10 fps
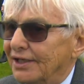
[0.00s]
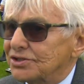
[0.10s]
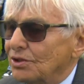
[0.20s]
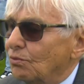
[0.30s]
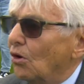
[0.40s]
Yes,
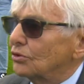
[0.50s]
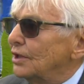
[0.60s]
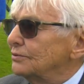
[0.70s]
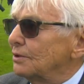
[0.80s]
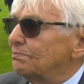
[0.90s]
he walked
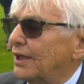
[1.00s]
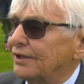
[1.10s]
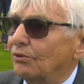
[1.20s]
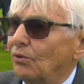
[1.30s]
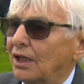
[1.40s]
round the
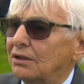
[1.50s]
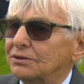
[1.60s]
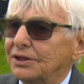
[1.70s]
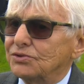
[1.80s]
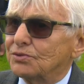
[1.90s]
paddock well.
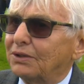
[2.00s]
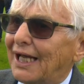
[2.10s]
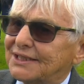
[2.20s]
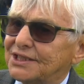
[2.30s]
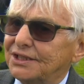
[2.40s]
He was
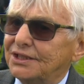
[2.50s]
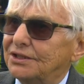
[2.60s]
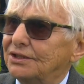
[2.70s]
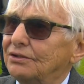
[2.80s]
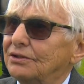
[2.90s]
platted.
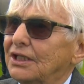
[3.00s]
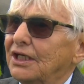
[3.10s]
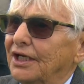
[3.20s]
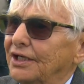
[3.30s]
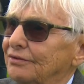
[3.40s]

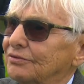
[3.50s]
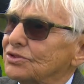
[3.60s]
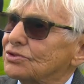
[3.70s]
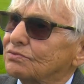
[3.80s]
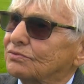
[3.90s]
He
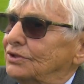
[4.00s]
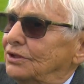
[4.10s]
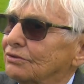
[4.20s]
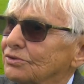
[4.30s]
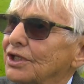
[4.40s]
was, you
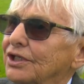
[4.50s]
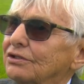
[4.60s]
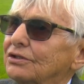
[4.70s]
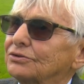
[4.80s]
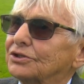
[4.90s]
know, he
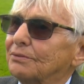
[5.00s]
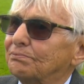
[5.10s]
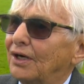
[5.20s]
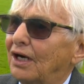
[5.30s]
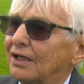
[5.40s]
looked the
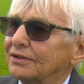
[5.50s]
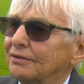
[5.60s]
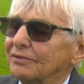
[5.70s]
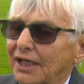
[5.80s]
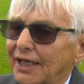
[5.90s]
part.
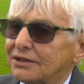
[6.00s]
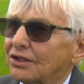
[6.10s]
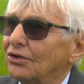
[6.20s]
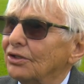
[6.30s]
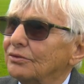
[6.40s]
The head
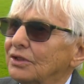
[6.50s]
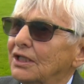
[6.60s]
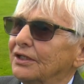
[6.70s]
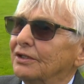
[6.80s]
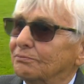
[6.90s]
collar,
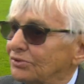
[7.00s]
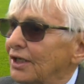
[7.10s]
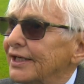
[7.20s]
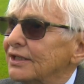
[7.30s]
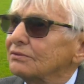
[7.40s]
the bridle